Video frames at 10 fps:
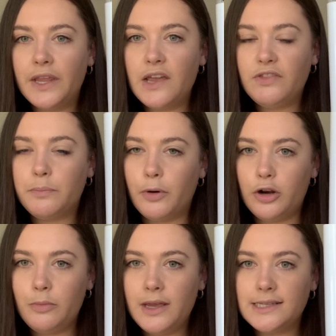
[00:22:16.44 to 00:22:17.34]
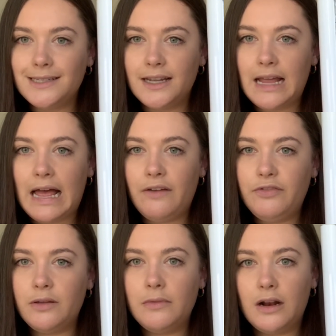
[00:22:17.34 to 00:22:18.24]
if the bottom isn't going to have
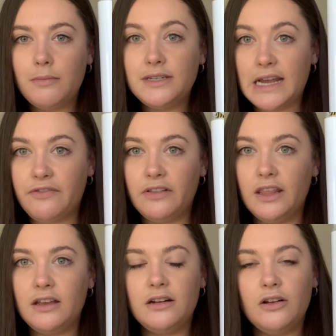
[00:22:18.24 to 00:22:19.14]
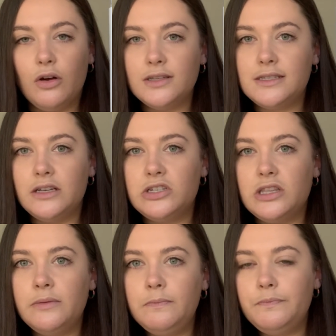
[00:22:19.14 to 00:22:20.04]
them, then I'm definitely going to not stitch
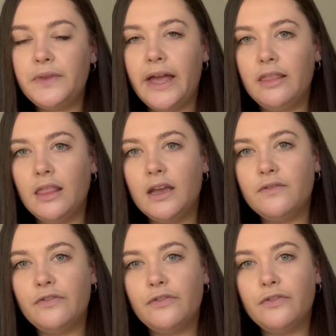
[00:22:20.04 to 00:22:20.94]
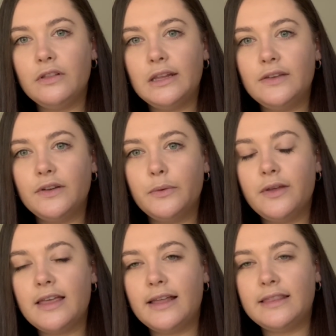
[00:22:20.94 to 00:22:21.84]
them and leave leave it
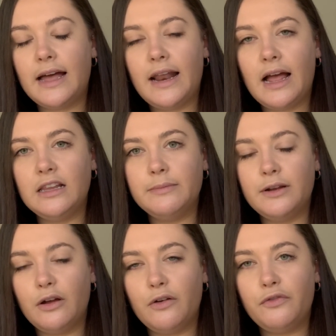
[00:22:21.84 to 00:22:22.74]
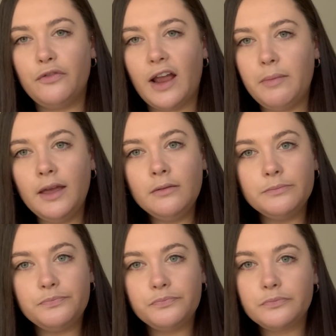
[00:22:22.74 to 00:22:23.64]
without that element of framing.
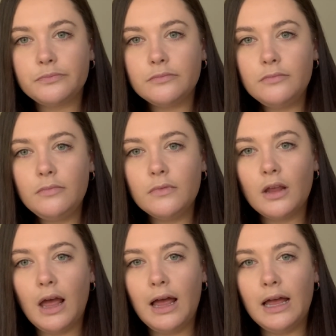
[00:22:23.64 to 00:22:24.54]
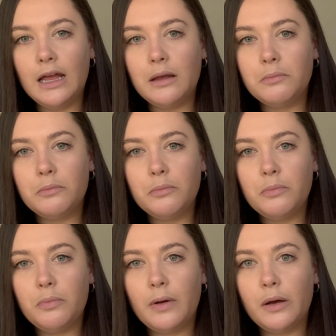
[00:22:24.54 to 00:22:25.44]
Um,
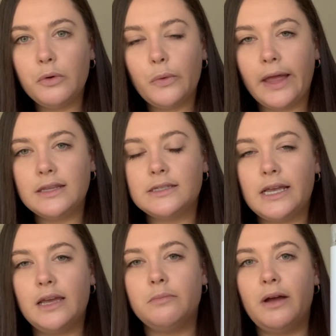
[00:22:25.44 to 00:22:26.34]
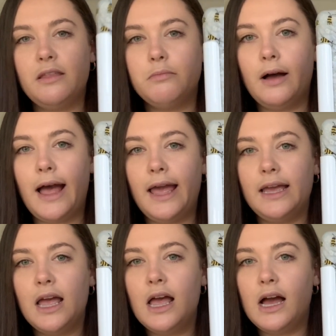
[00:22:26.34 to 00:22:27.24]
but we'll wait and see. My,
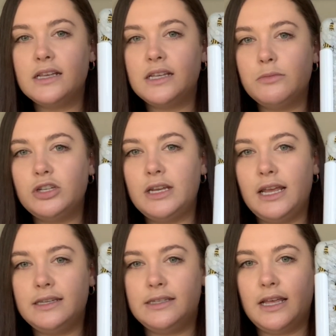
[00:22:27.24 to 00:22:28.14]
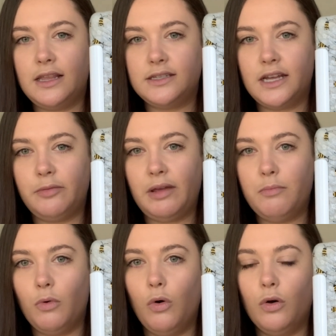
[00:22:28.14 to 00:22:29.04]
my assumption is that there's going to be
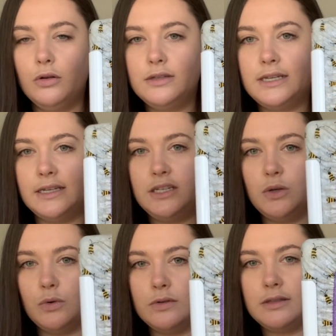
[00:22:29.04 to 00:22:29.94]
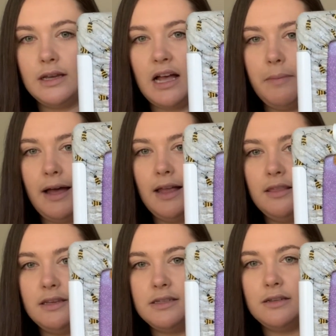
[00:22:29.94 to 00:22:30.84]
more tentacles that come
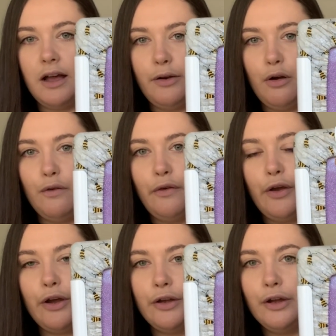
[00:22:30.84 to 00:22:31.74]
out this side of her